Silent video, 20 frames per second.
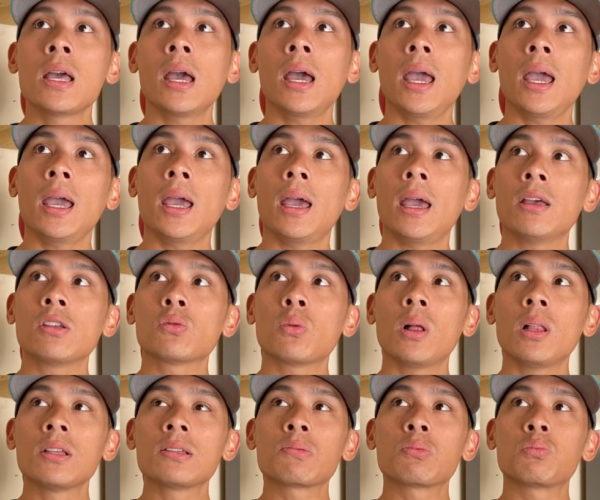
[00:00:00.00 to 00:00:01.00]
as
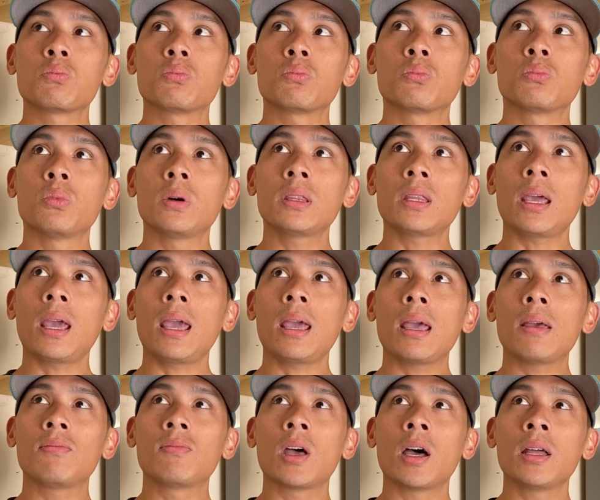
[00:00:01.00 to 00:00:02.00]
well as what they
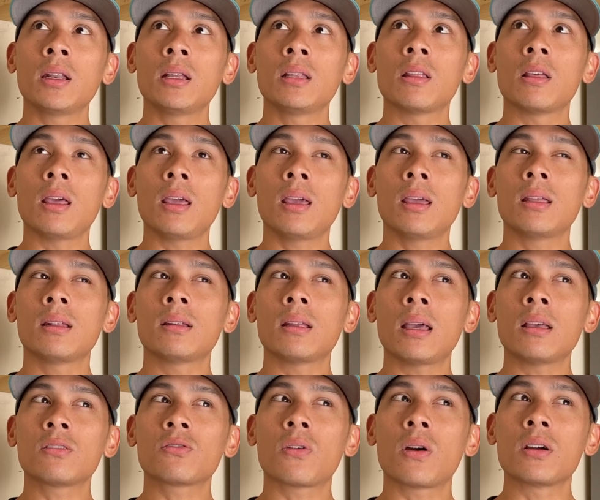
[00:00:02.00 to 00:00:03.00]
have done in, the, in
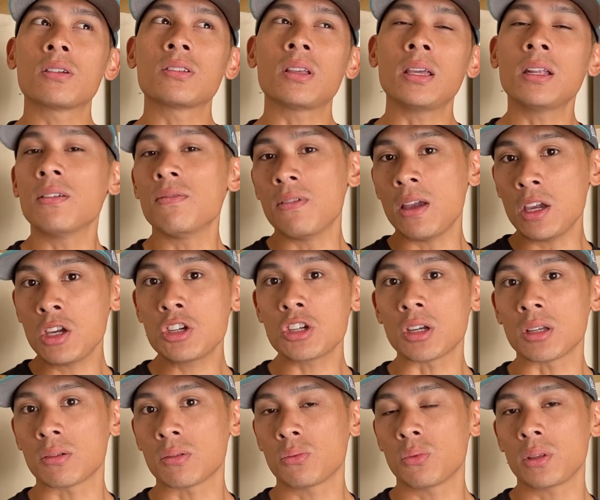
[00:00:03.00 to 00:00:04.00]
as far as
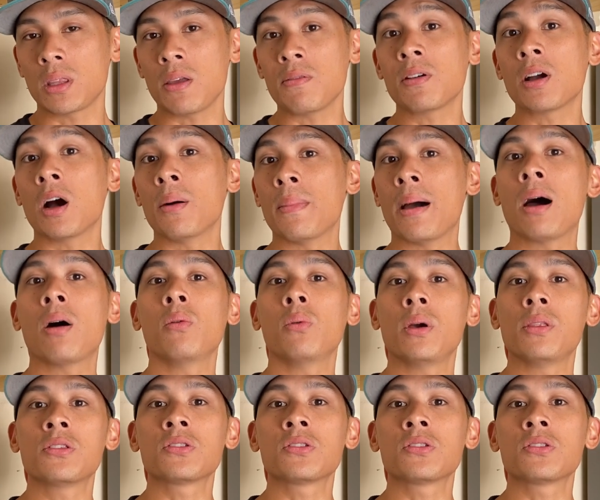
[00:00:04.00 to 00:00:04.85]
innovation, what they've come out with.